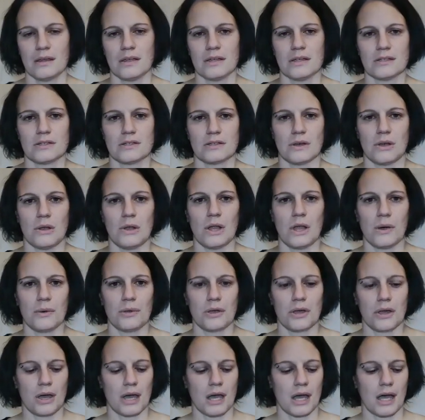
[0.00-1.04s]
So now you
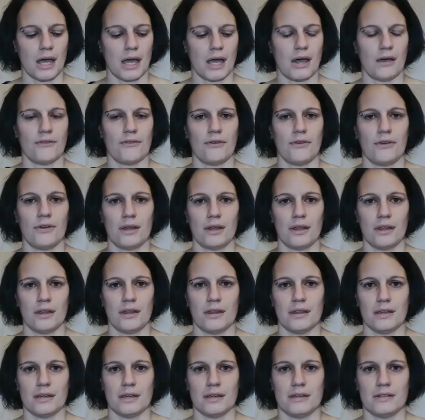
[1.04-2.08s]
have
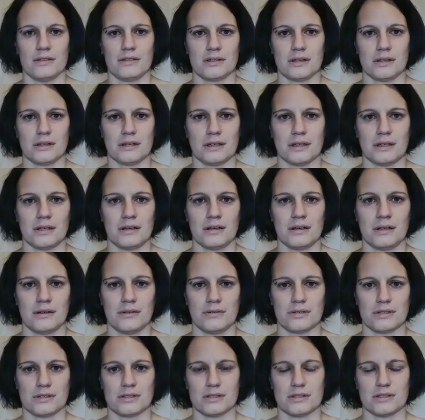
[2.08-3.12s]
the insulin
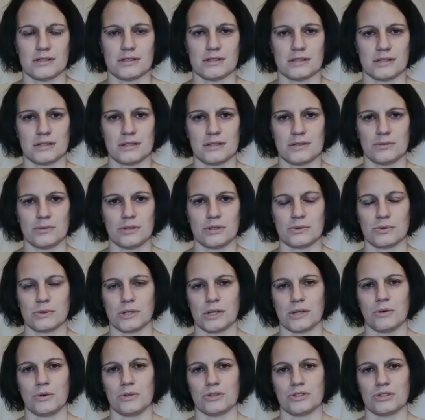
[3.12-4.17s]
resistance, which will
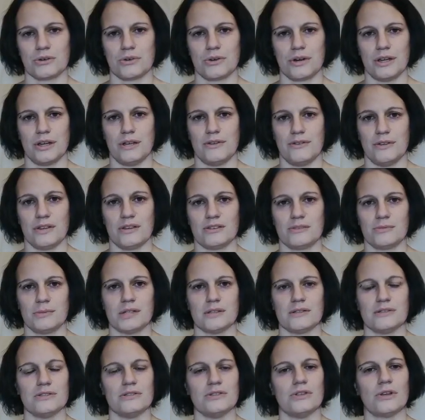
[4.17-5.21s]
cause cravings
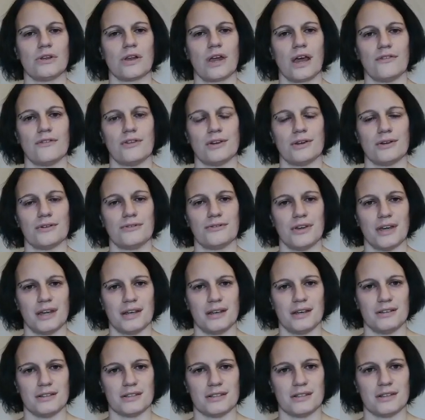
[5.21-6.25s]
because you don't have enough
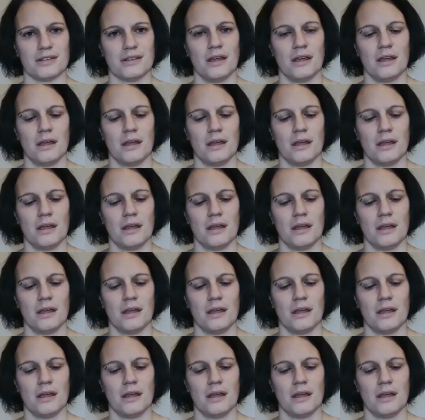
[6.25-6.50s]
energy.